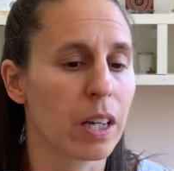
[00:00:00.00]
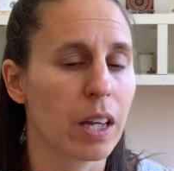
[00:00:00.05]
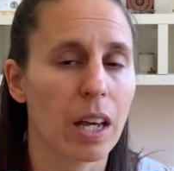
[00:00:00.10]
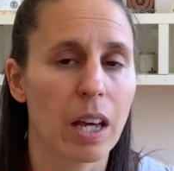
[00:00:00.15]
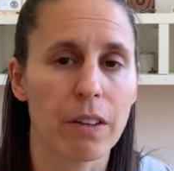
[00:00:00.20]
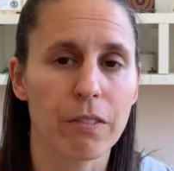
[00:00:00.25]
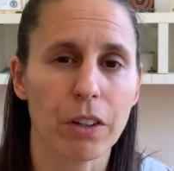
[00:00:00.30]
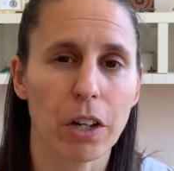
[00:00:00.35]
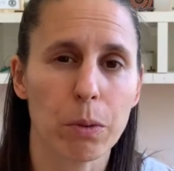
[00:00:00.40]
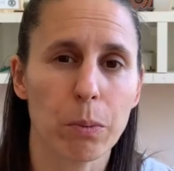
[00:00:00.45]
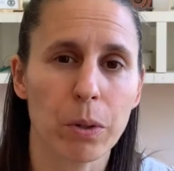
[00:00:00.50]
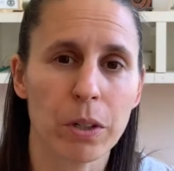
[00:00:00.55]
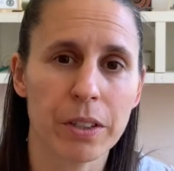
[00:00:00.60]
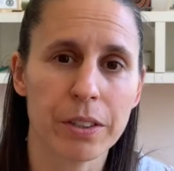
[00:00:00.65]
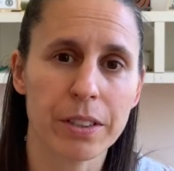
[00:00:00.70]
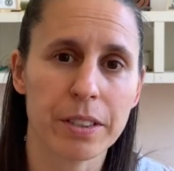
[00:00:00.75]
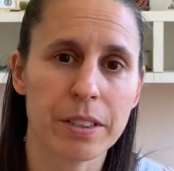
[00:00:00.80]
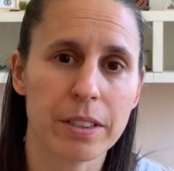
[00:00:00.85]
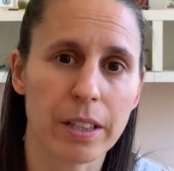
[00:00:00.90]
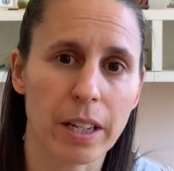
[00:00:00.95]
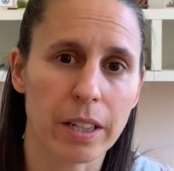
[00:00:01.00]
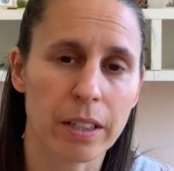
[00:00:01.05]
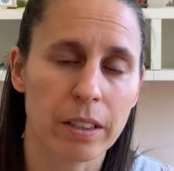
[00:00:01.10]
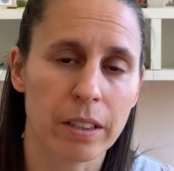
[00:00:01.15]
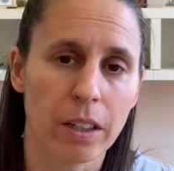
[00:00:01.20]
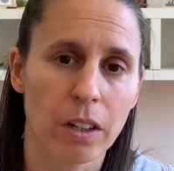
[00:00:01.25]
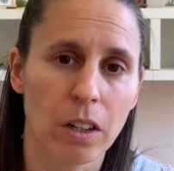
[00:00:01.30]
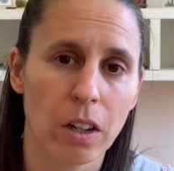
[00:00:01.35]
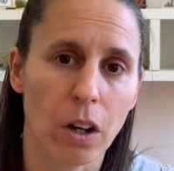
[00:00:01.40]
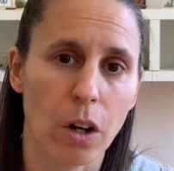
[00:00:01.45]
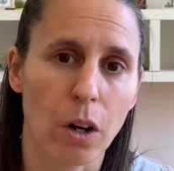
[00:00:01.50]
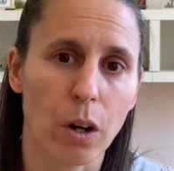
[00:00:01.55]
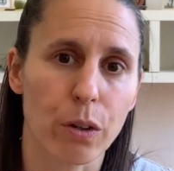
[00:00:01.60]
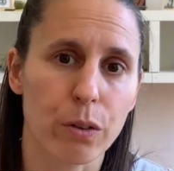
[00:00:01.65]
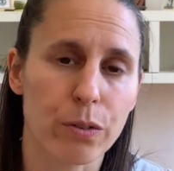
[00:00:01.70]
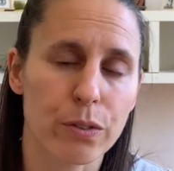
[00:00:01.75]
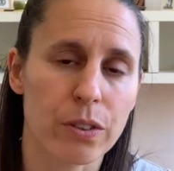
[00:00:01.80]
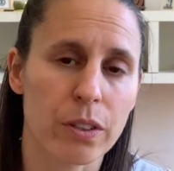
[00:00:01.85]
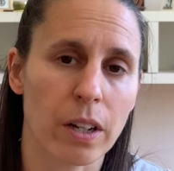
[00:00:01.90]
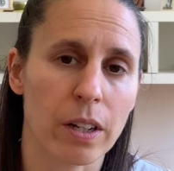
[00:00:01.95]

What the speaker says: If I wanted to set off